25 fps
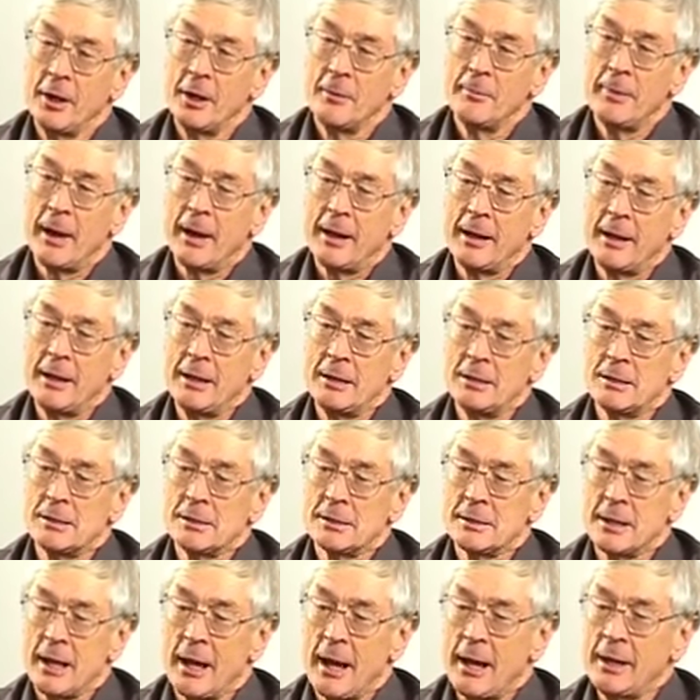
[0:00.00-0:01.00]
but
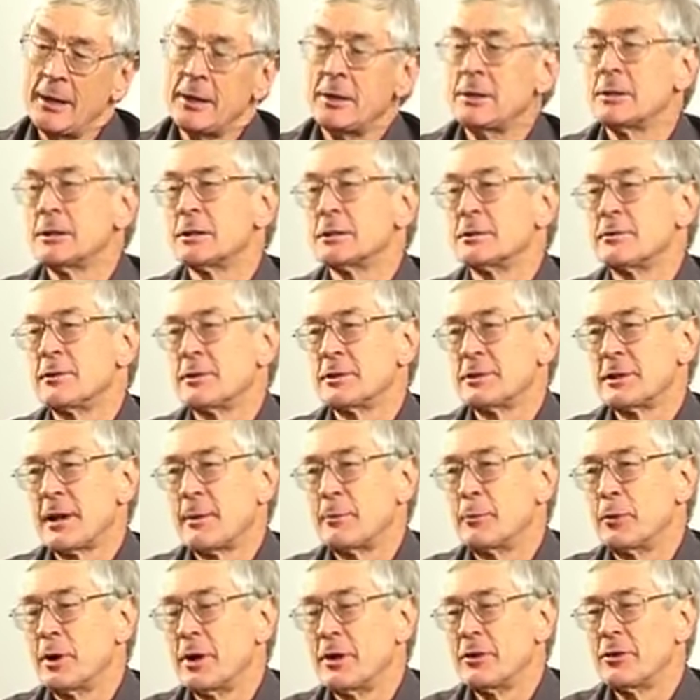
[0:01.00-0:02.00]
his editors, for
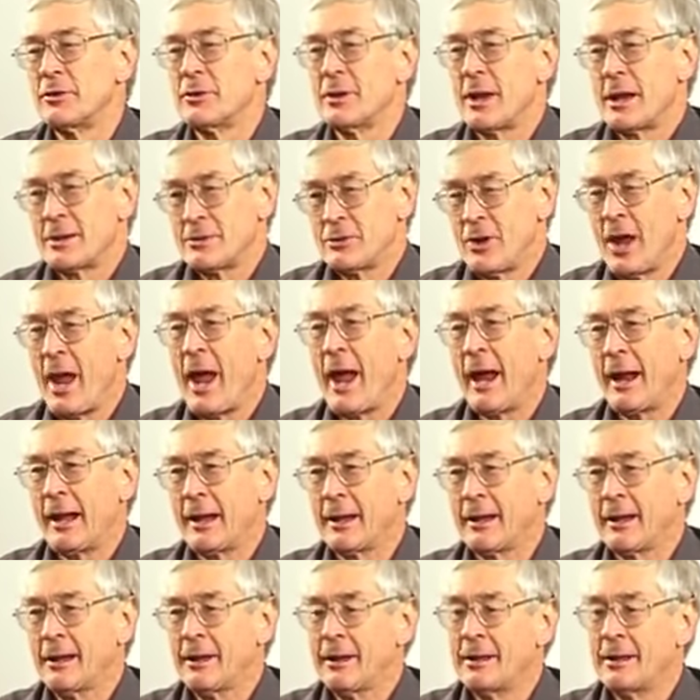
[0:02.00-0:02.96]
some reason, attack